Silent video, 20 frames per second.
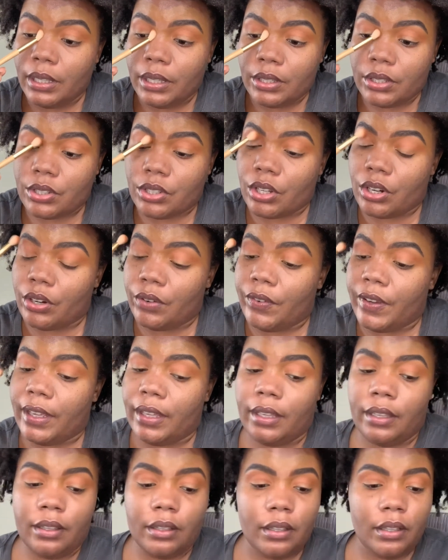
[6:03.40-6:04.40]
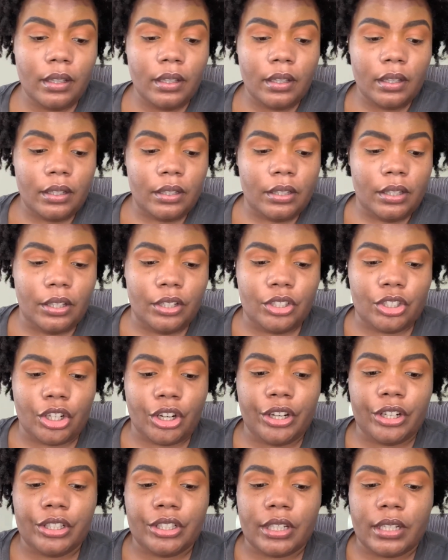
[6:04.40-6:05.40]
serving the
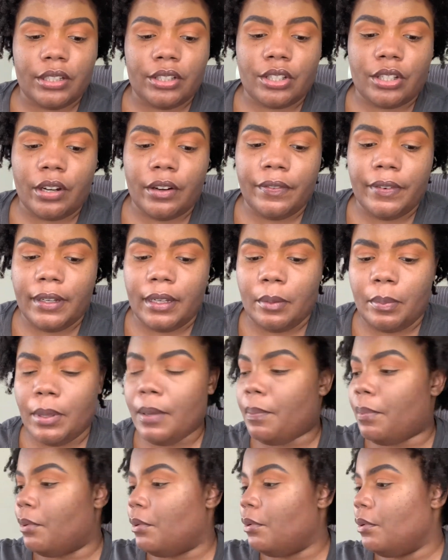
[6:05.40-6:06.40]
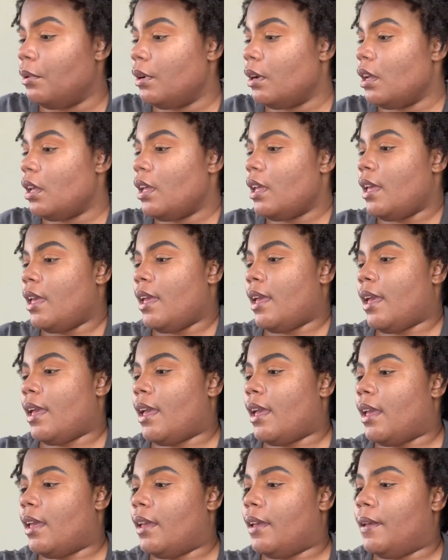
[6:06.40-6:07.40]
church and serving the people.
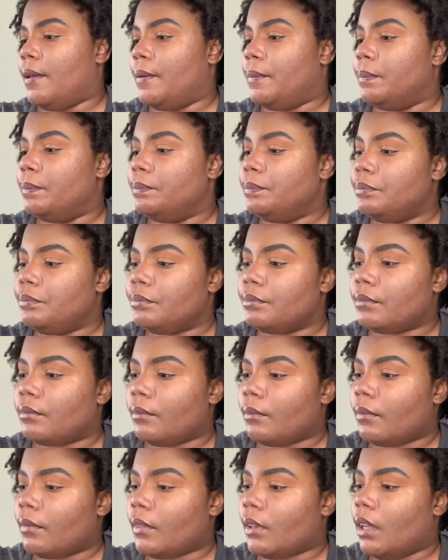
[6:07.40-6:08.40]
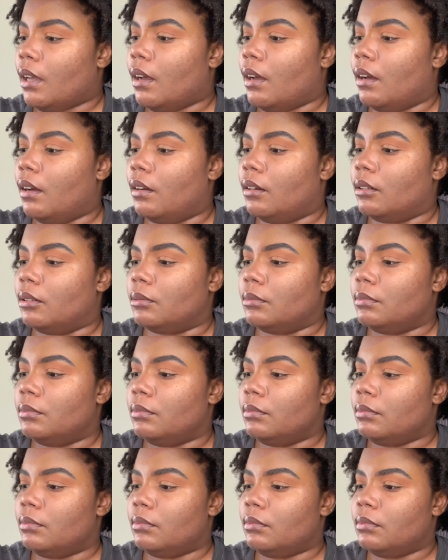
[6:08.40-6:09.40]
And,
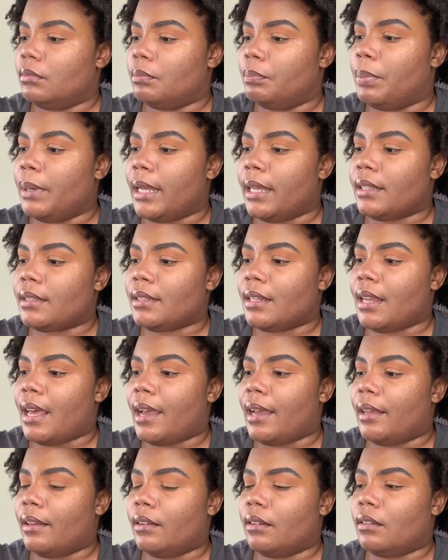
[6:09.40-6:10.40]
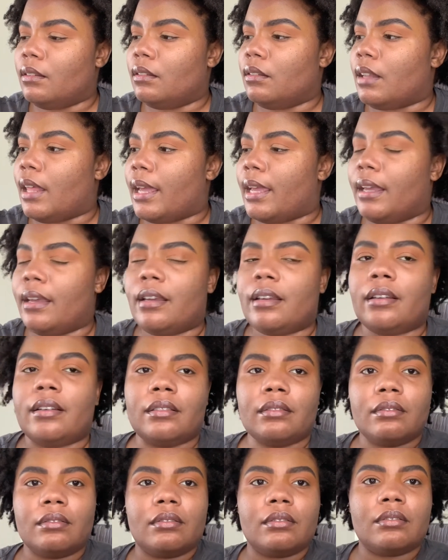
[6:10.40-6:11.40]
but it's not like
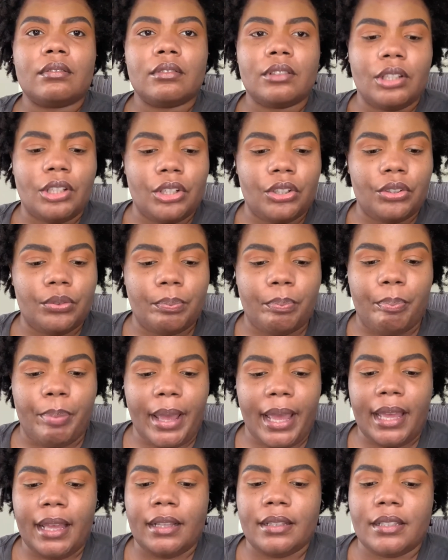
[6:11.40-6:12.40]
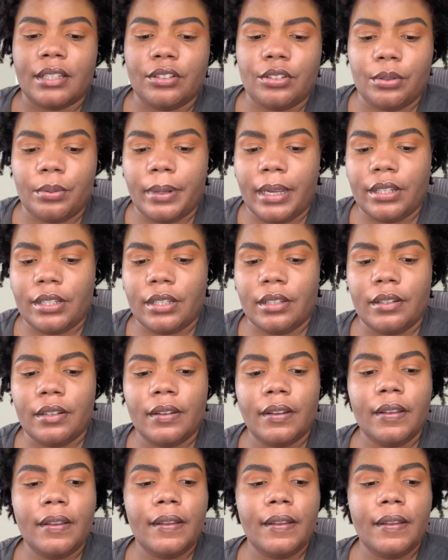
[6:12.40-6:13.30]
a bad situation.